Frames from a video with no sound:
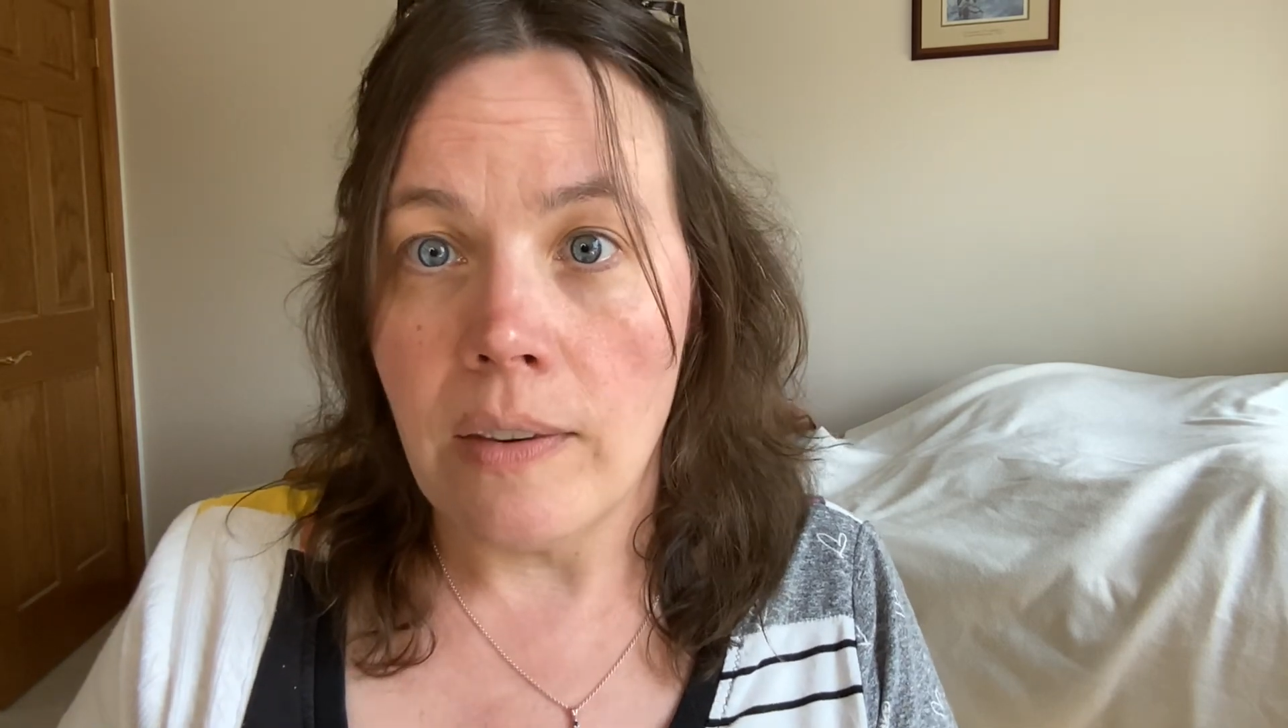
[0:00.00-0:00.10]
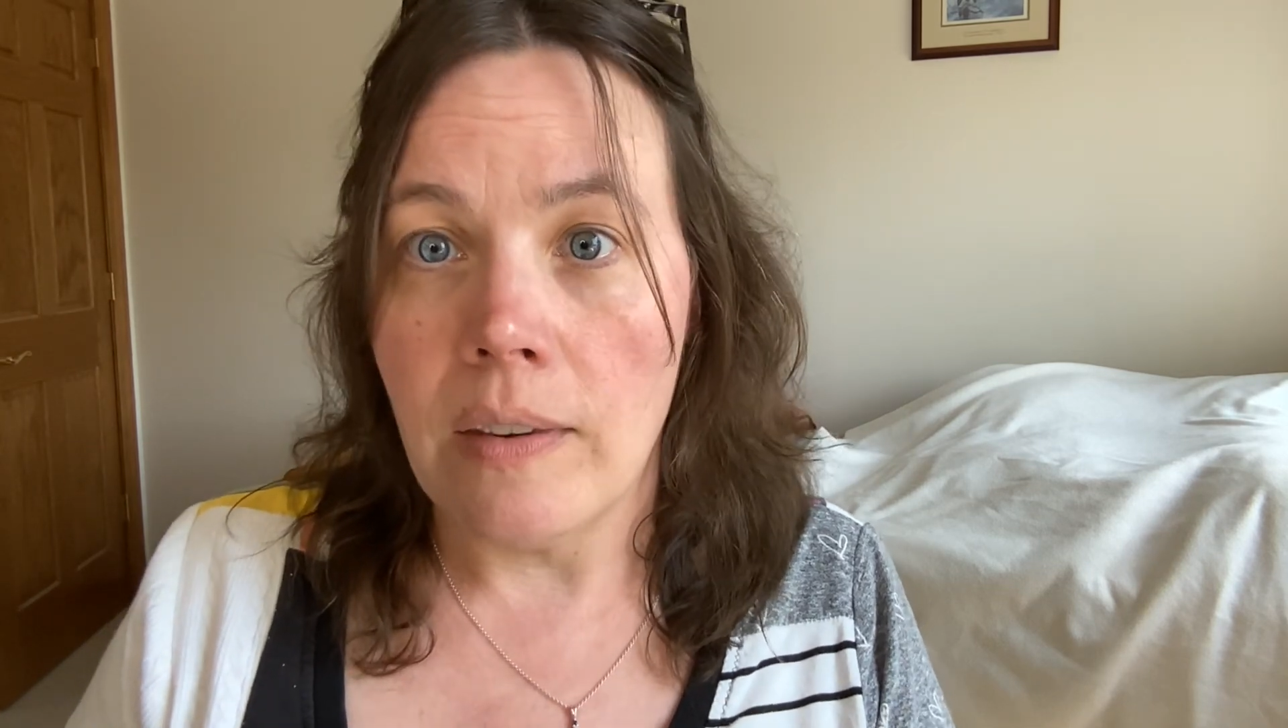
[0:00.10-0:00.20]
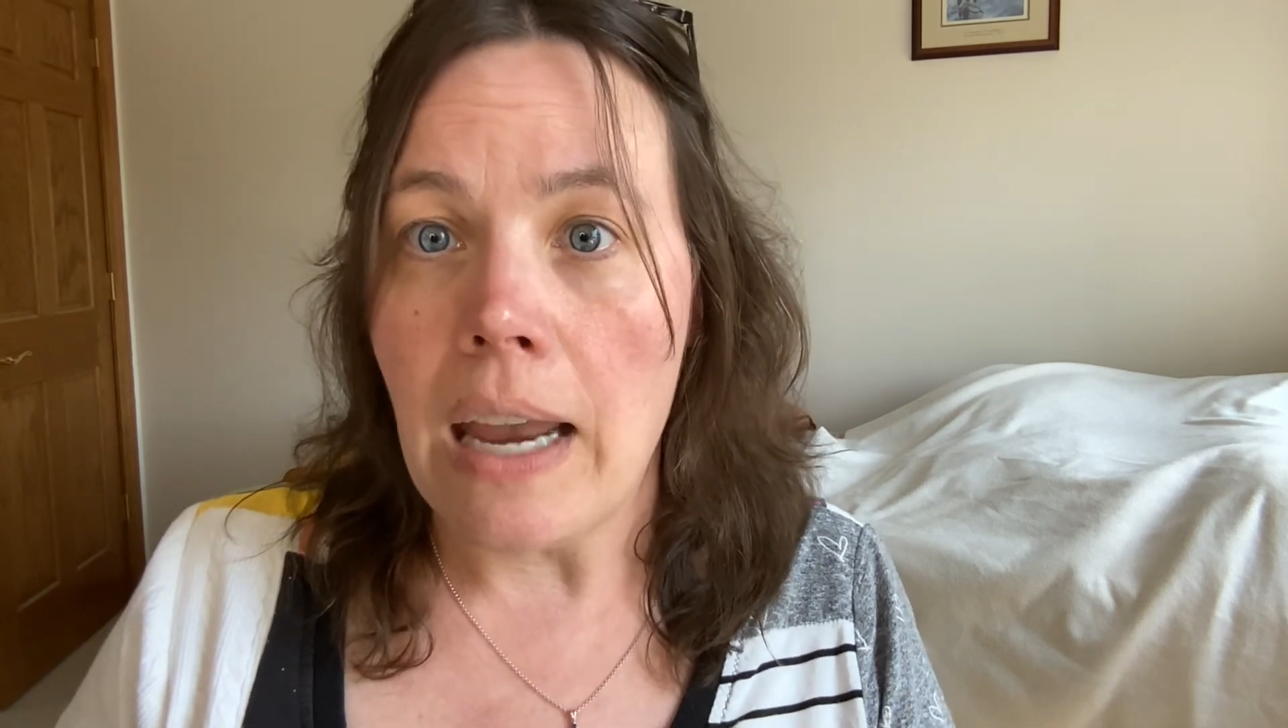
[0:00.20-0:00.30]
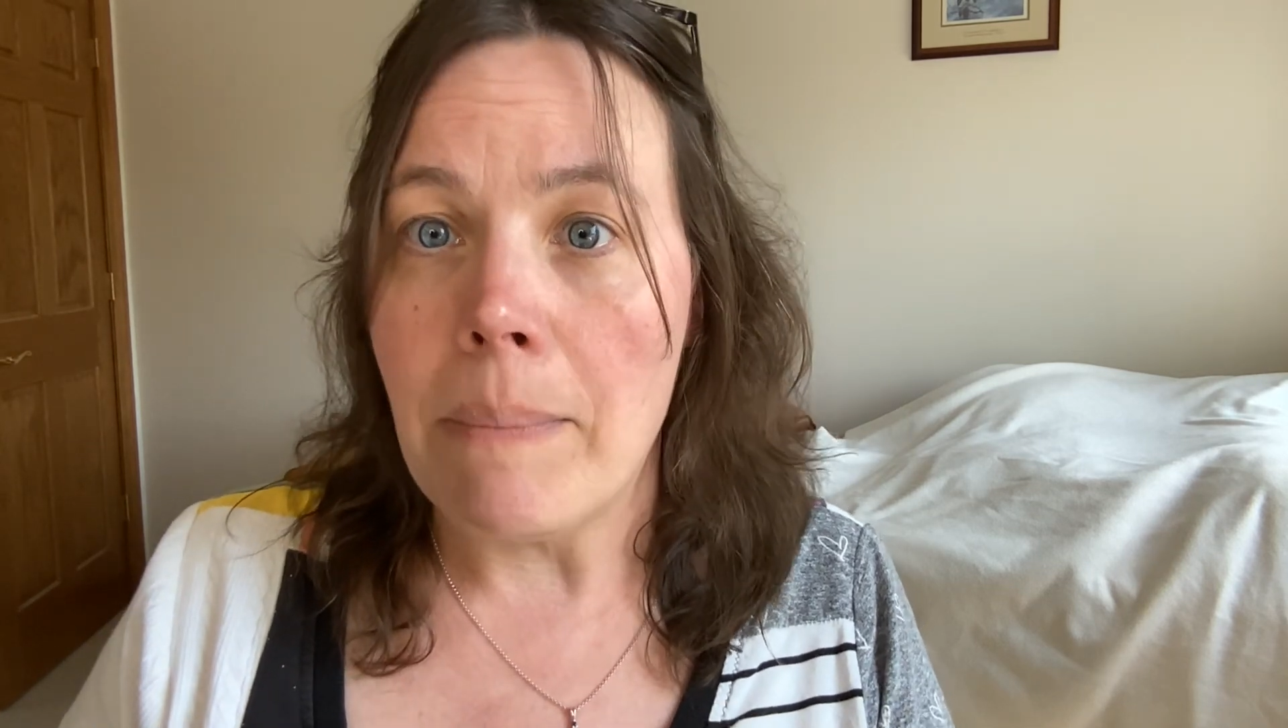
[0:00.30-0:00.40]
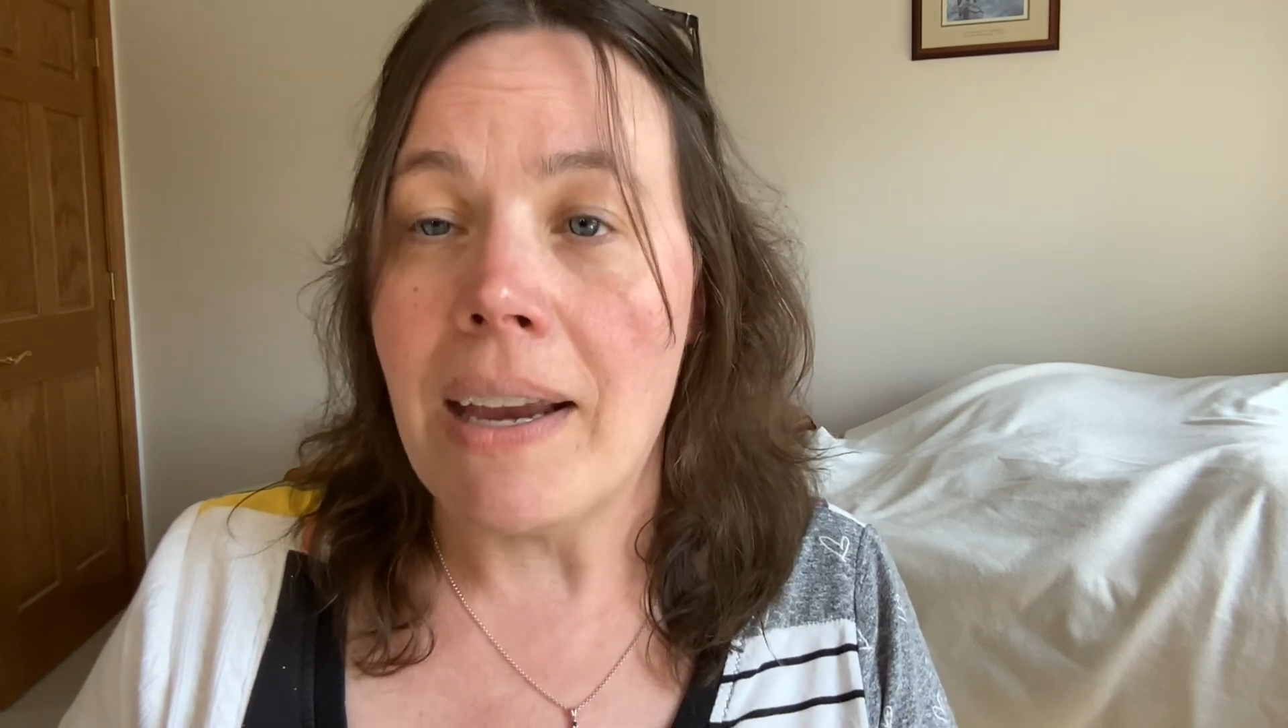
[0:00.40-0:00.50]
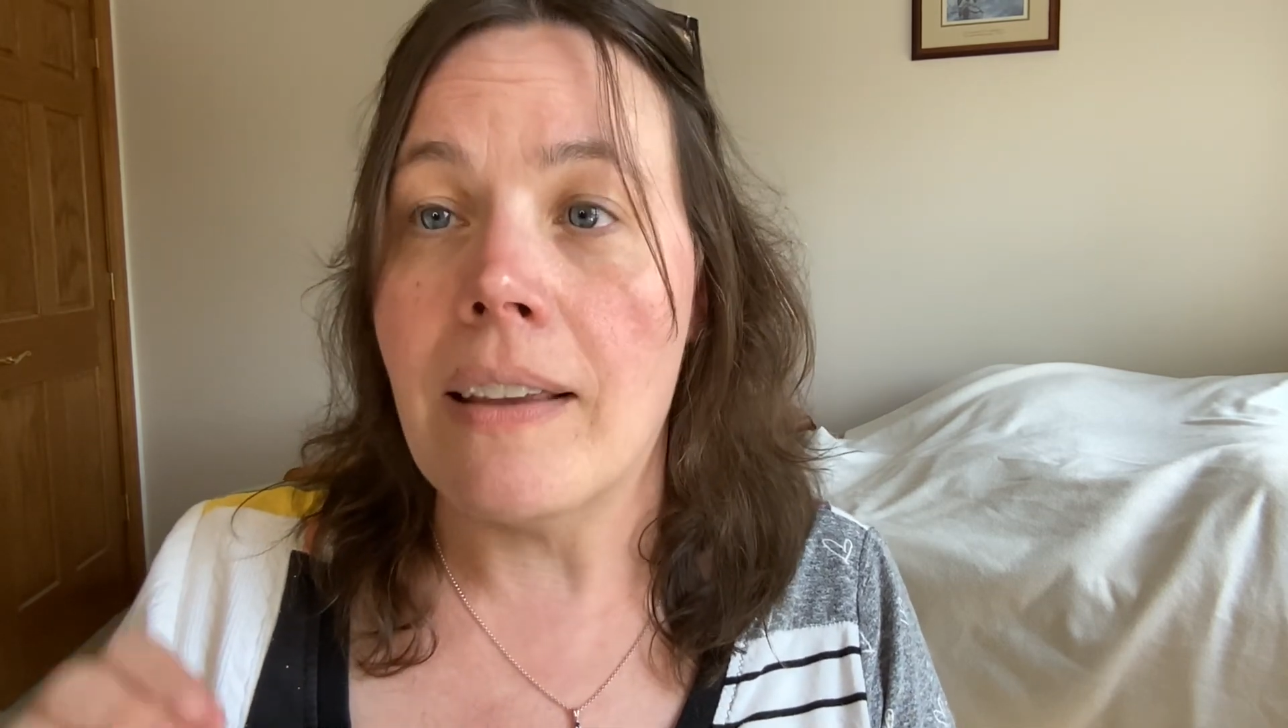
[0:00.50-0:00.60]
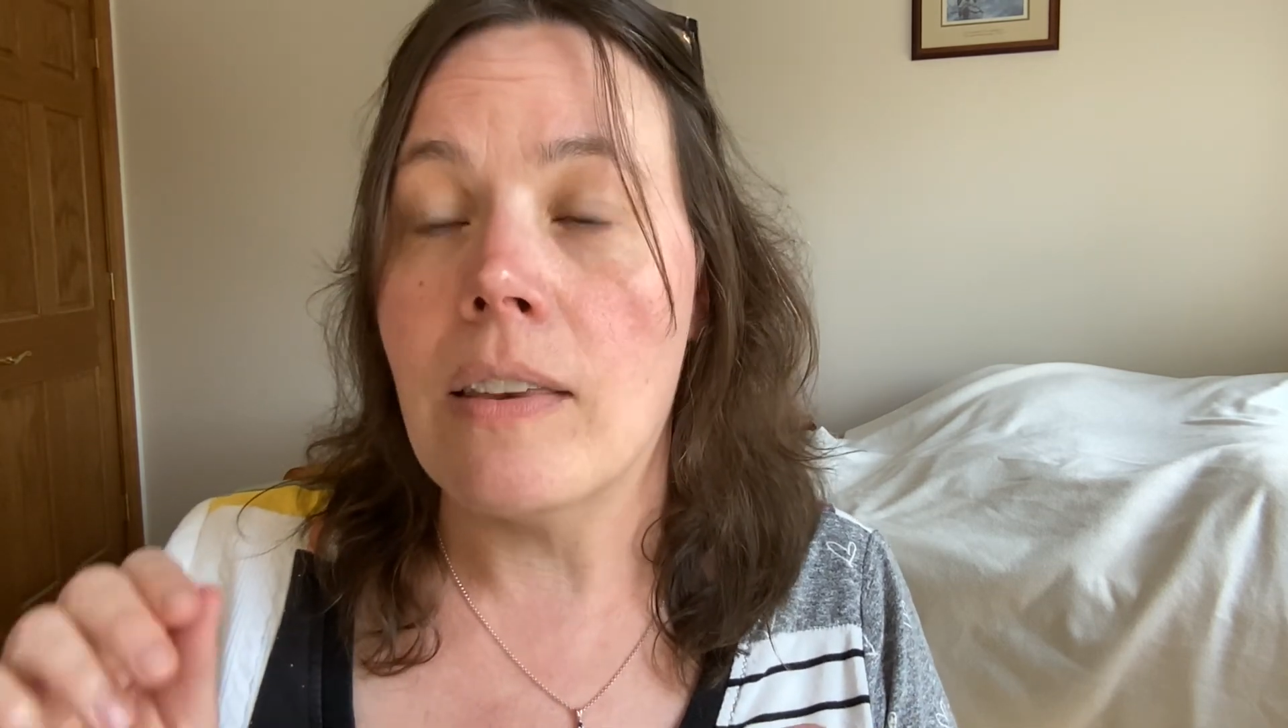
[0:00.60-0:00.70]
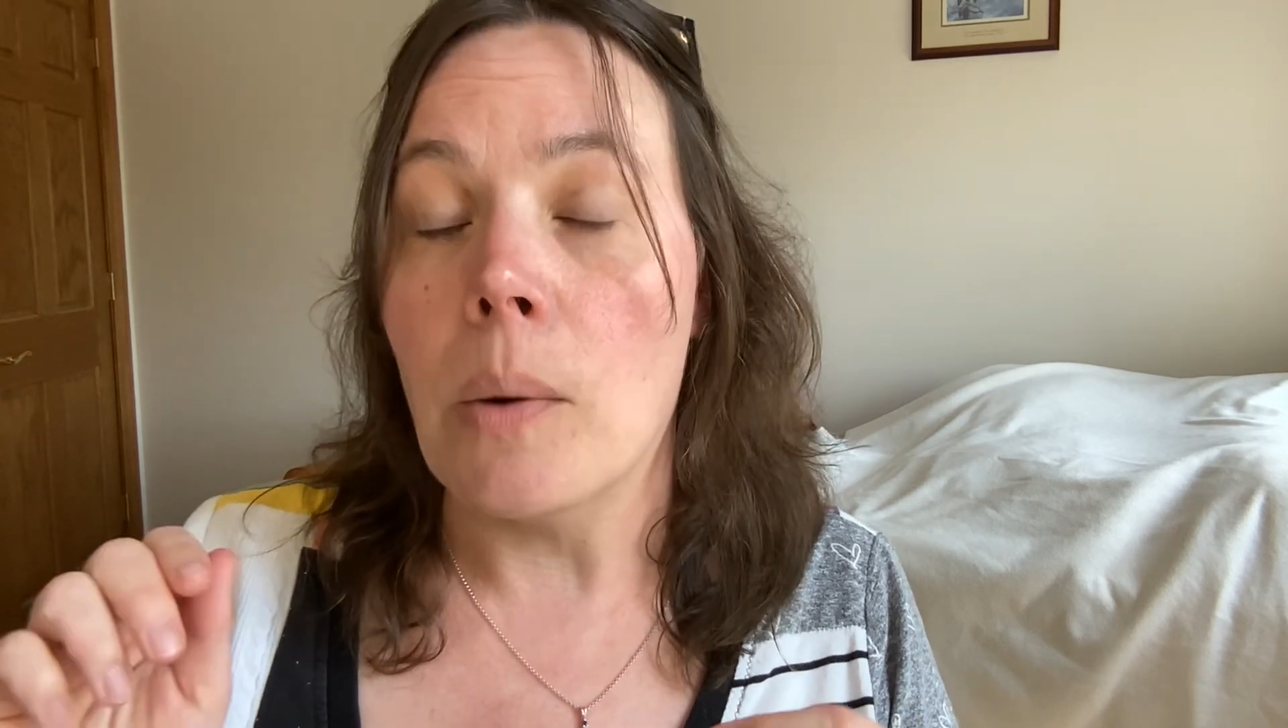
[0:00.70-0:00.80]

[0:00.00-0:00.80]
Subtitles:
stay because they're